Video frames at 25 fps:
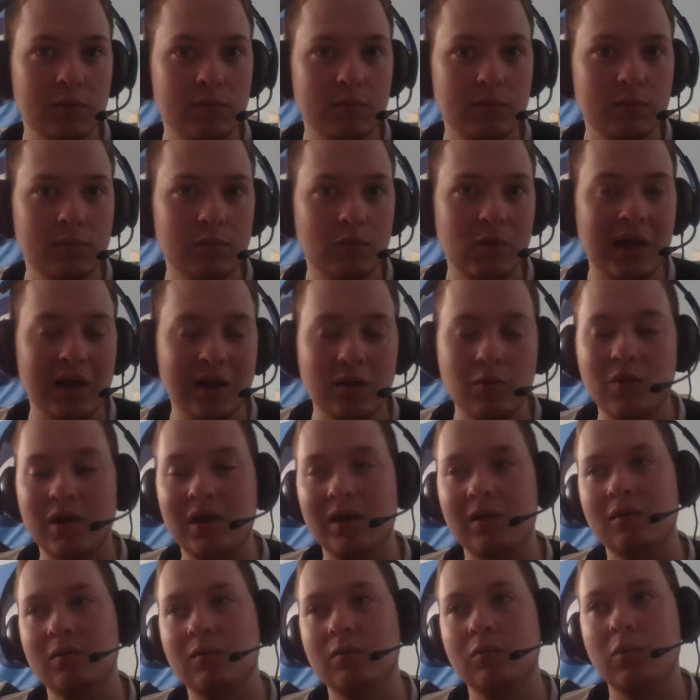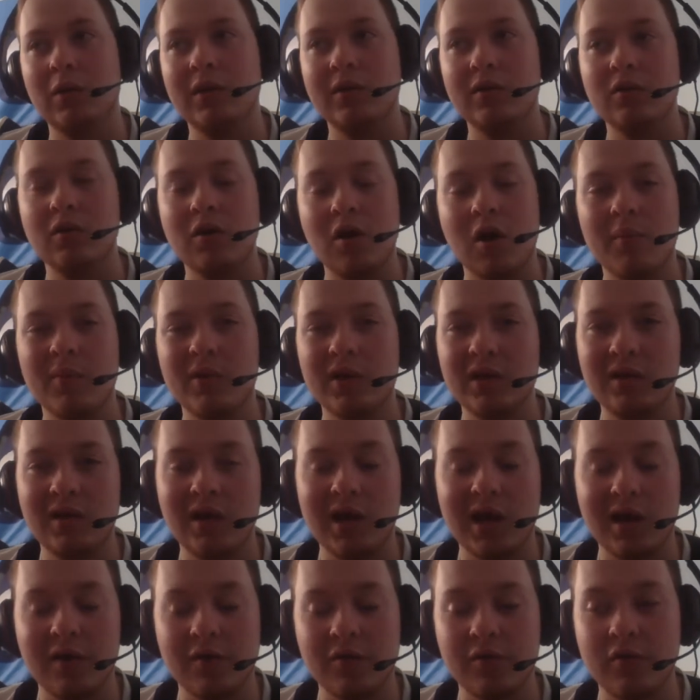when the
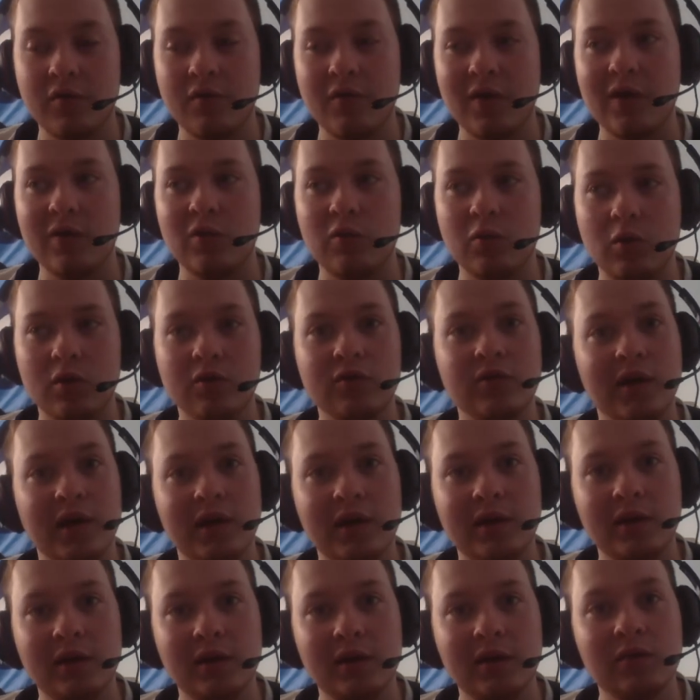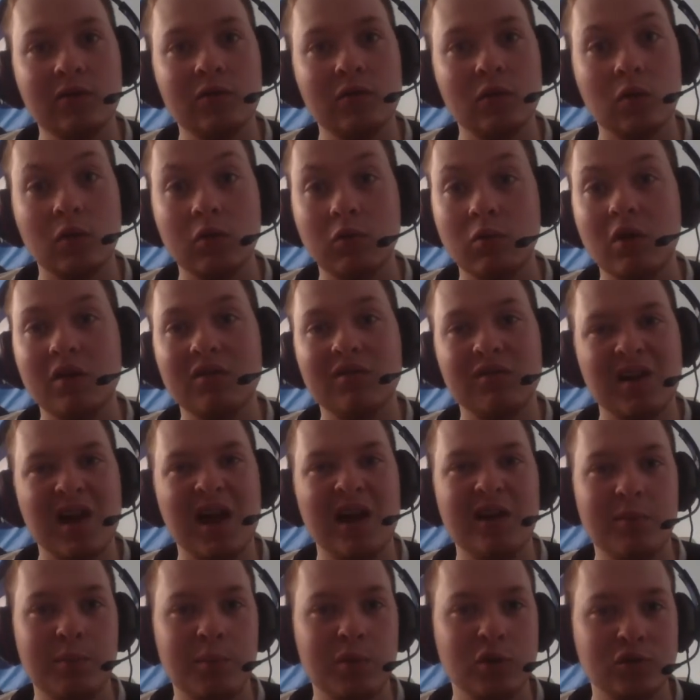commentator's defence was that even though he was
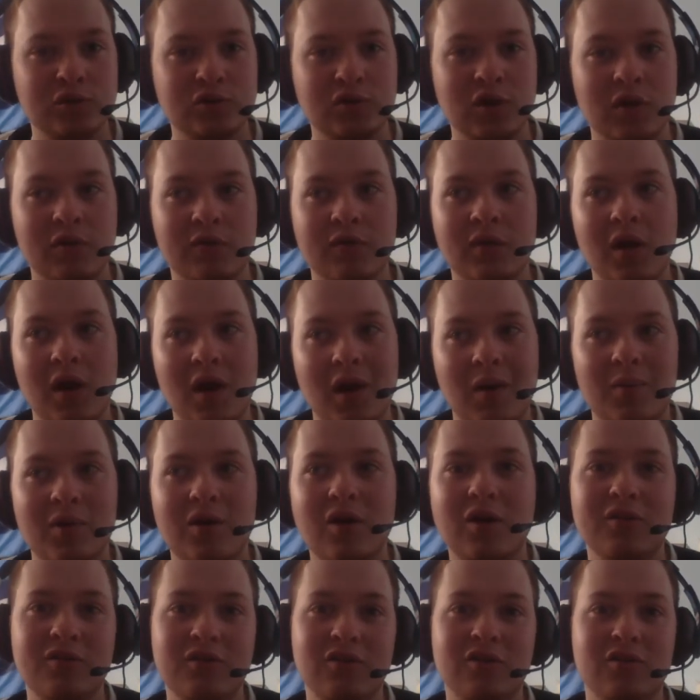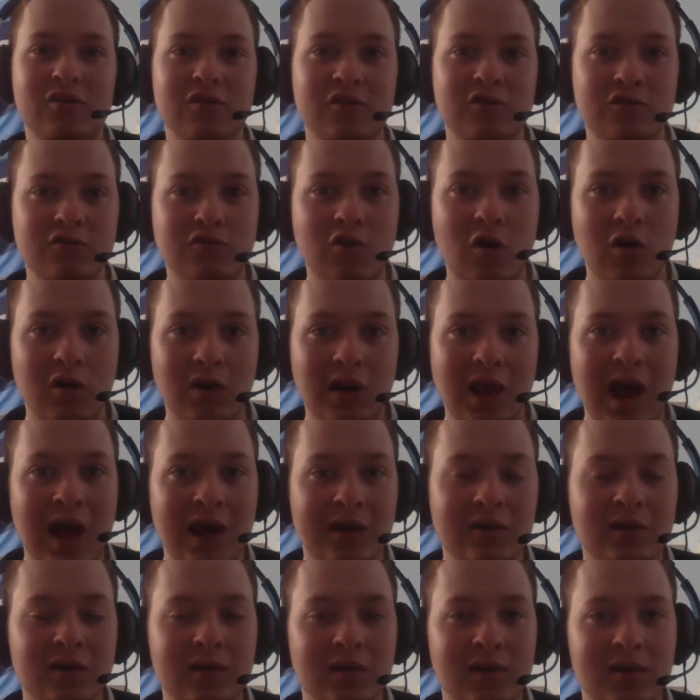kind of pushed off, because he's a strong
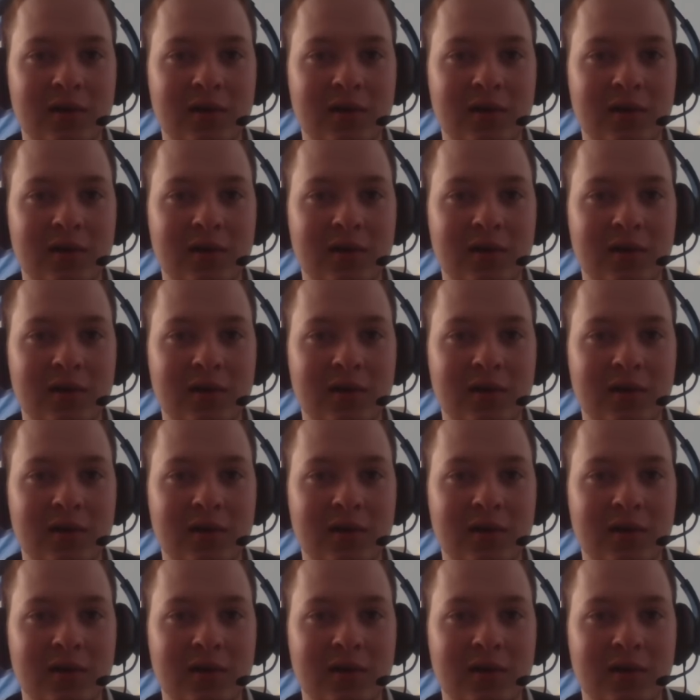lad,